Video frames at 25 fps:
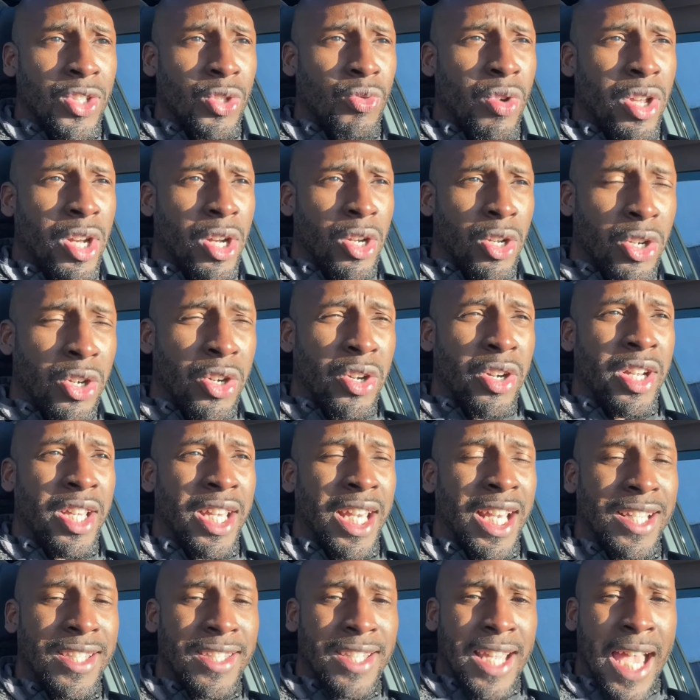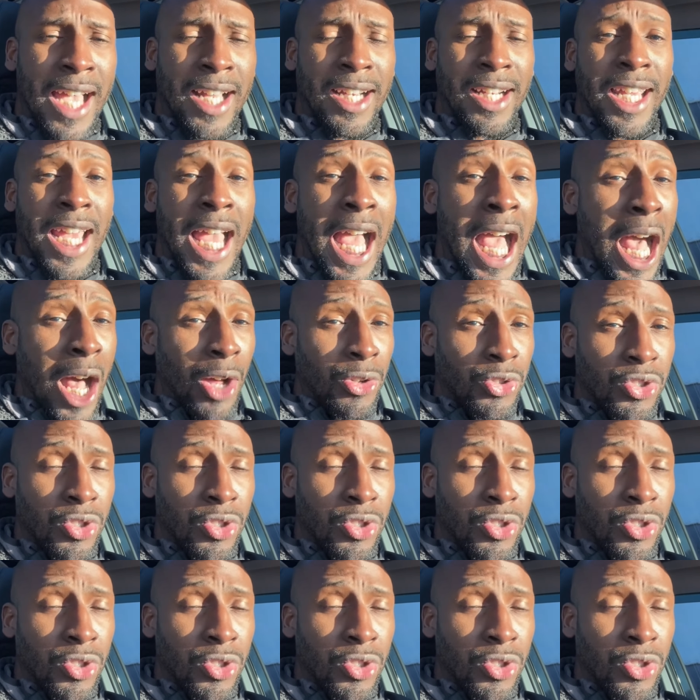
you want to learn exactly how